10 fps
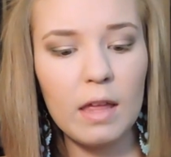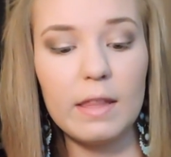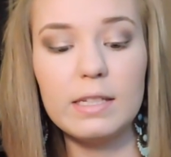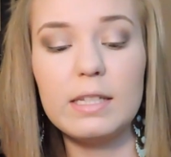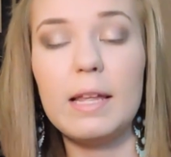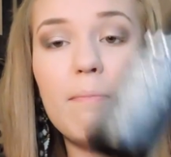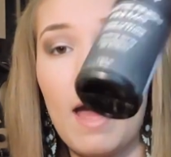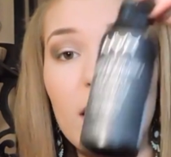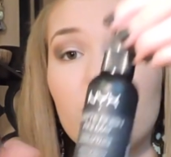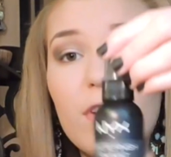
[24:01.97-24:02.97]
This is a
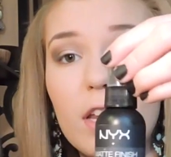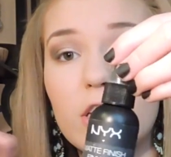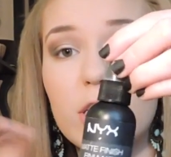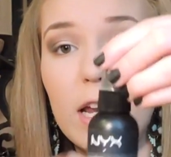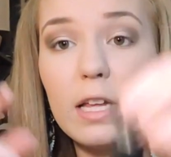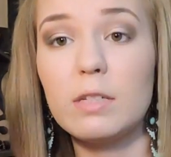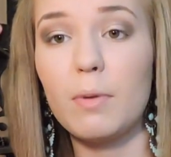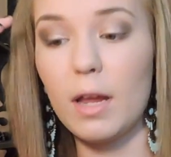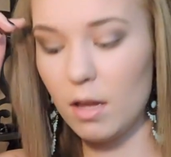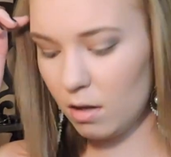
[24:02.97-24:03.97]
matte finish setting
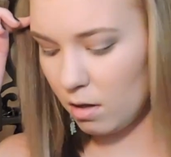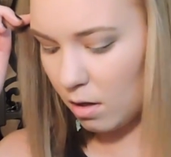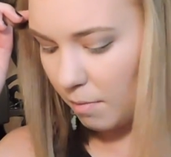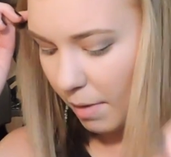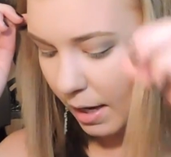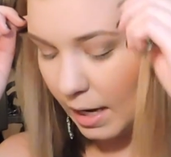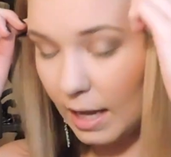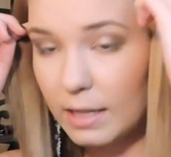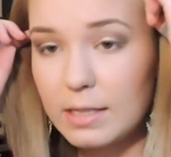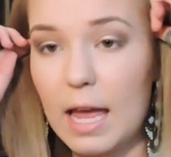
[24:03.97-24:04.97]
spray by
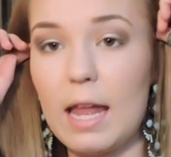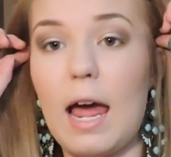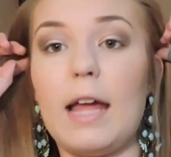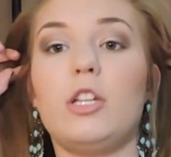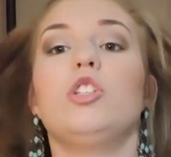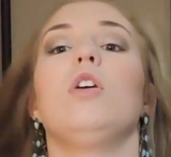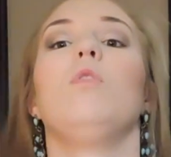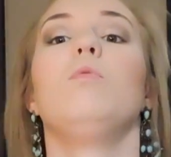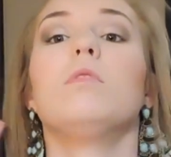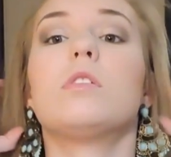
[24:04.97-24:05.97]
NYX, and I
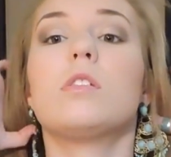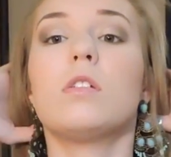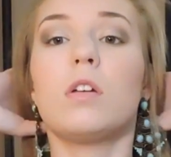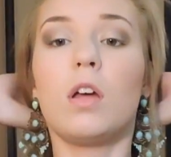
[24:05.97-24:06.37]
don't